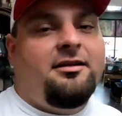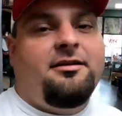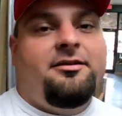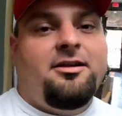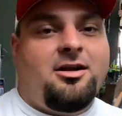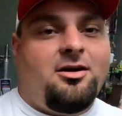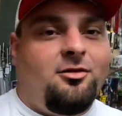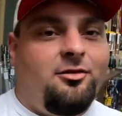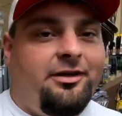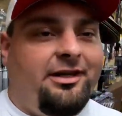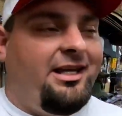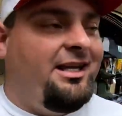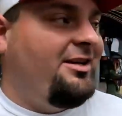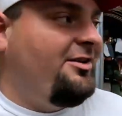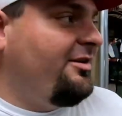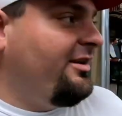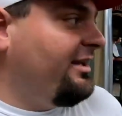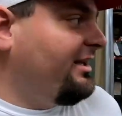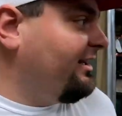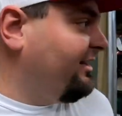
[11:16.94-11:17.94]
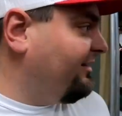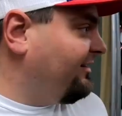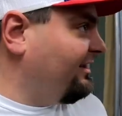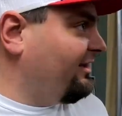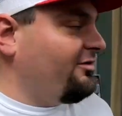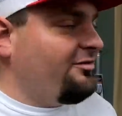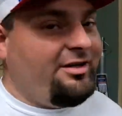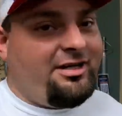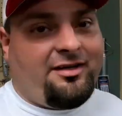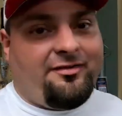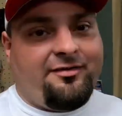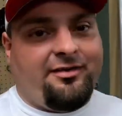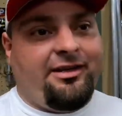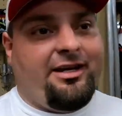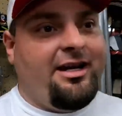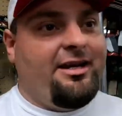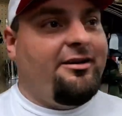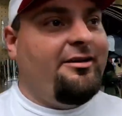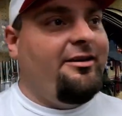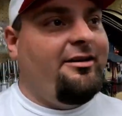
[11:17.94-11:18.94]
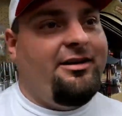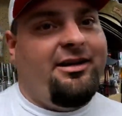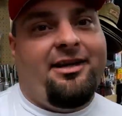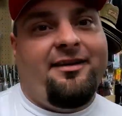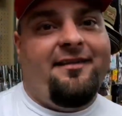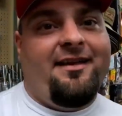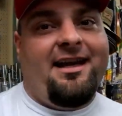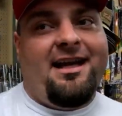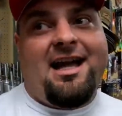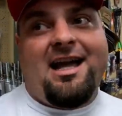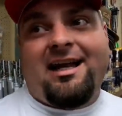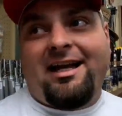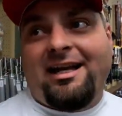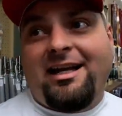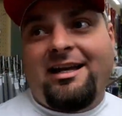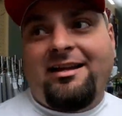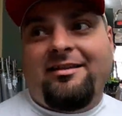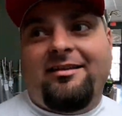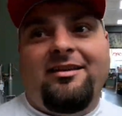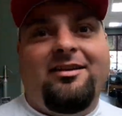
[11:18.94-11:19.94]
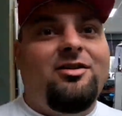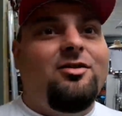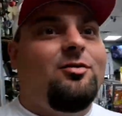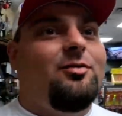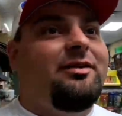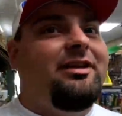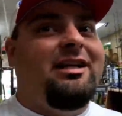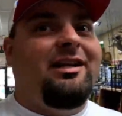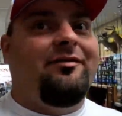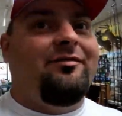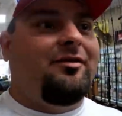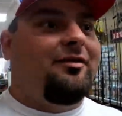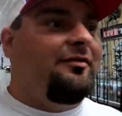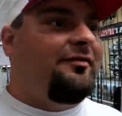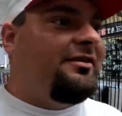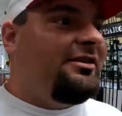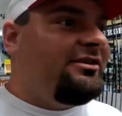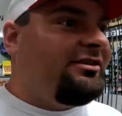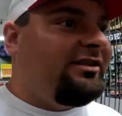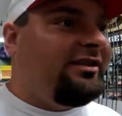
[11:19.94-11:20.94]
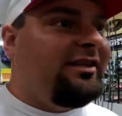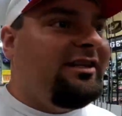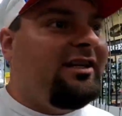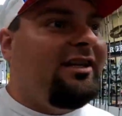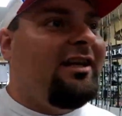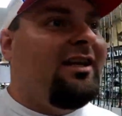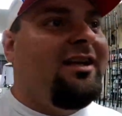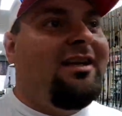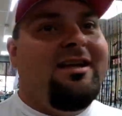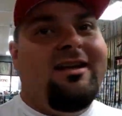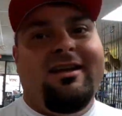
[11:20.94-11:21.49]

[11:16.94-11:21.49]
Not only can you get anything you need for gator hunting, they got anything you'll need for fishing.